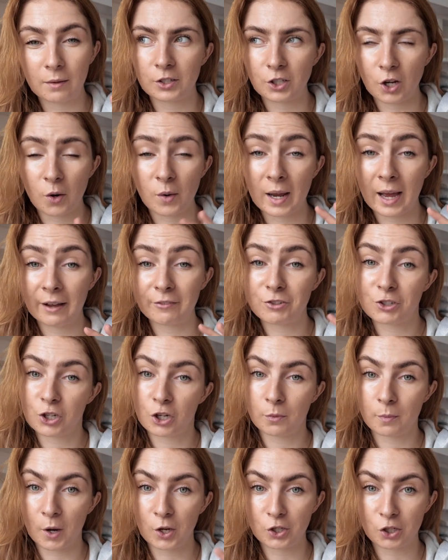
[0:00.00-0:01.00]
don't have
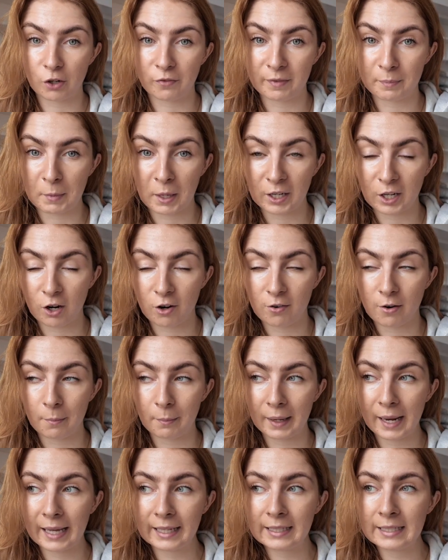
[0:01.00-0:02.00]
too much of in my
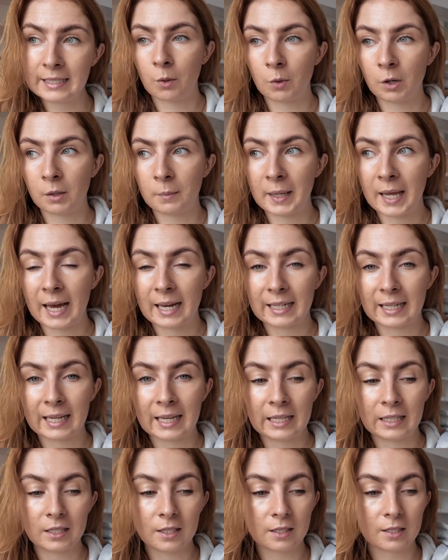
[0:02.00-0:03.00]
current plan. So I want to be adding
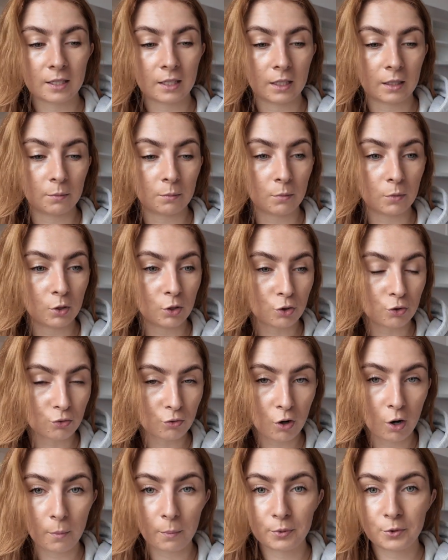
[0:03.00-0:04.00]
in some
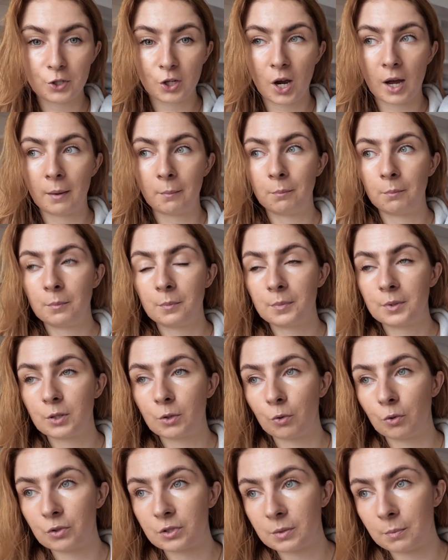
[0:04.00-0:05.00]
drop jumps
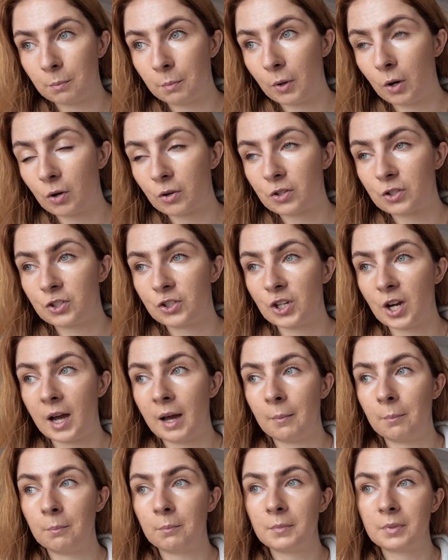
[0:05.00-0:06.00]
or some box
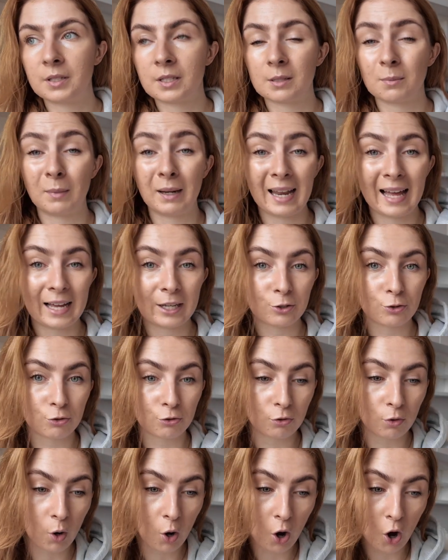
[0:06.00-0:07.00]
jumps, some
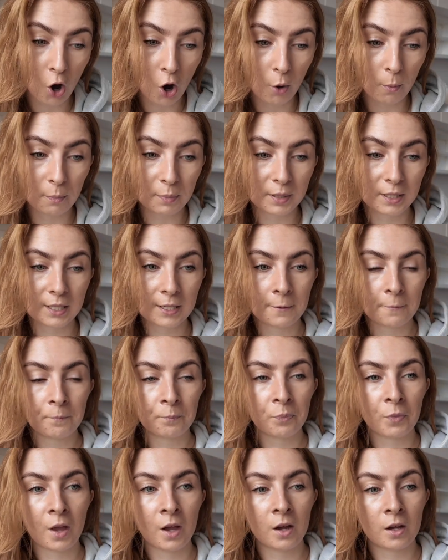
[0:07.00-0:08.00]
lateral
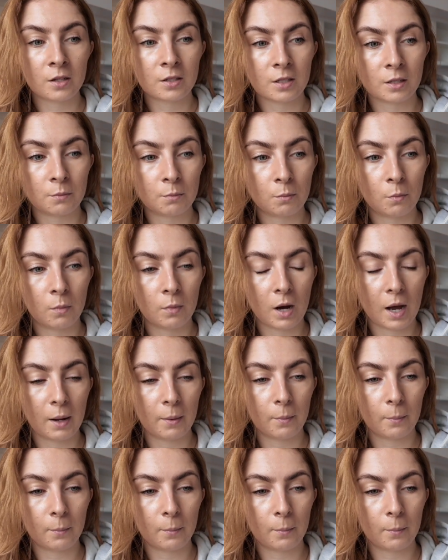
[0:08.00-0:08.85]
hops, some